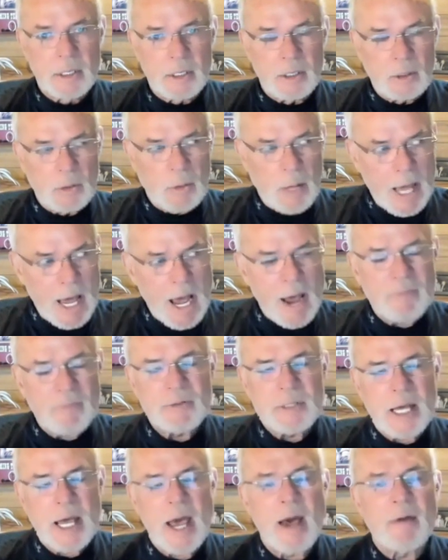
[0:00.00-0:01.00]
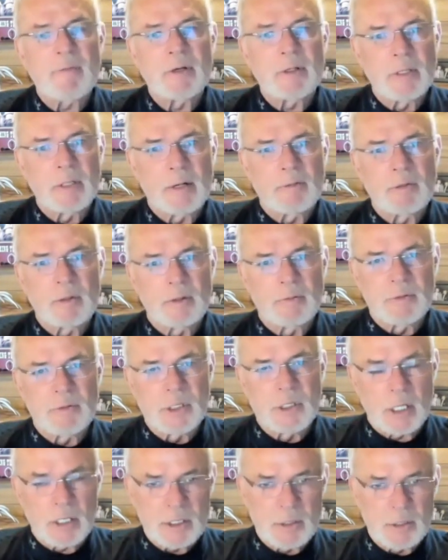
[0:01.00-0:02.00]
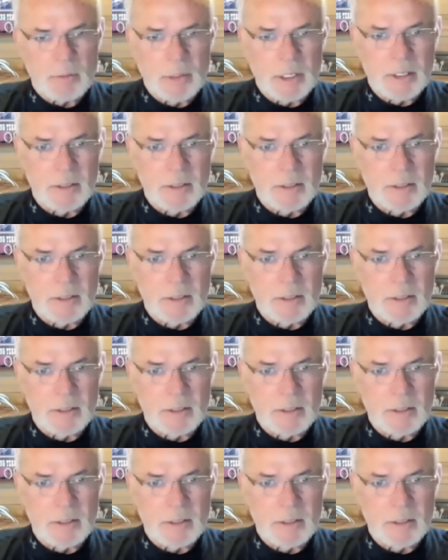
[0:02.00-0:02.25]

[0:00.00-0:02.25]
You have to have a level of judgment.